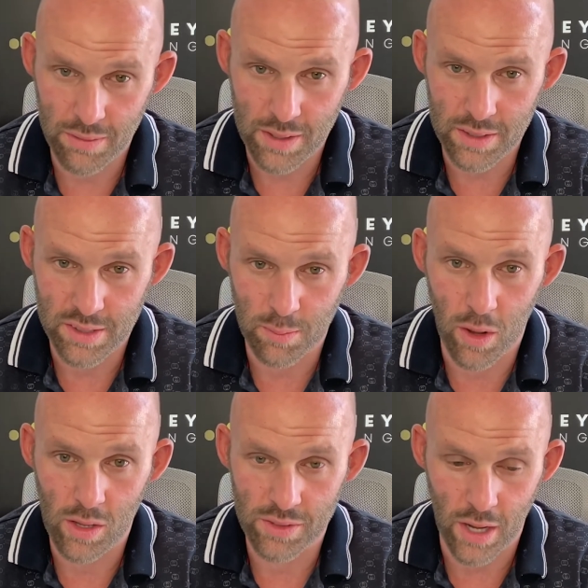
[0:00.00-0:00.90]
very
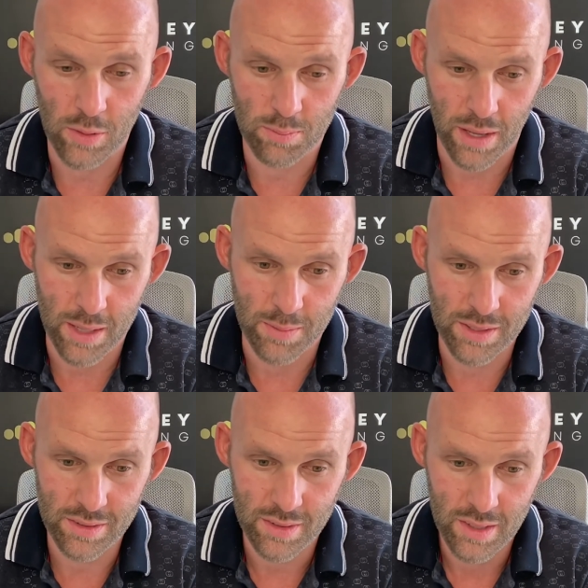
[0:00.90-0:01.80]
small down
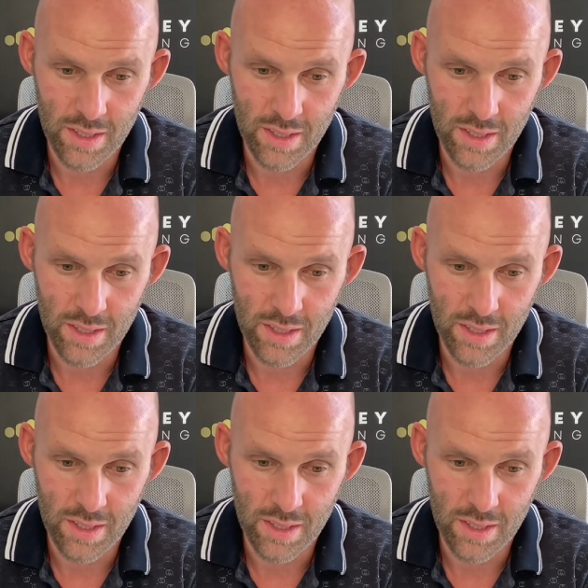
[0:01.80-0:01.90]
payment,